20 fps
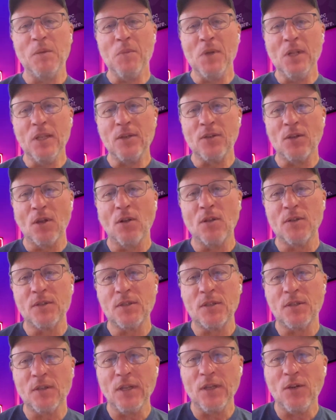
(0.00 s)
$1 million
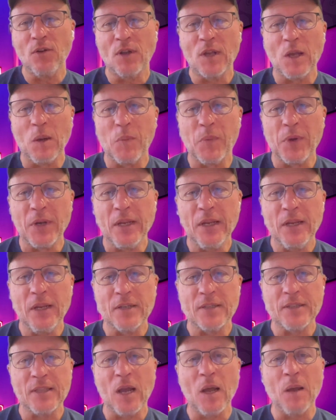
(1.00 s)
in your company
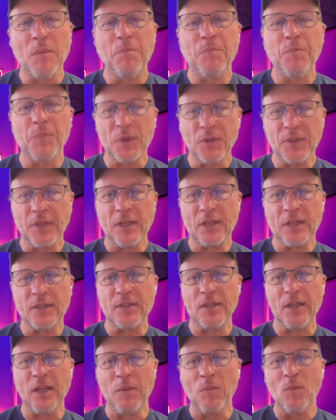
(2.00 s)
to start building a
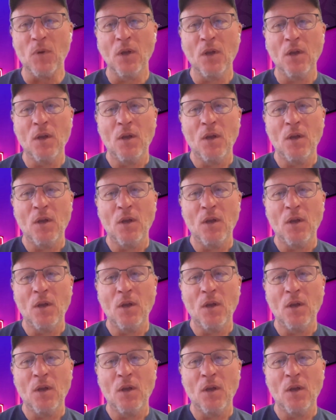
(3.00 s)
team,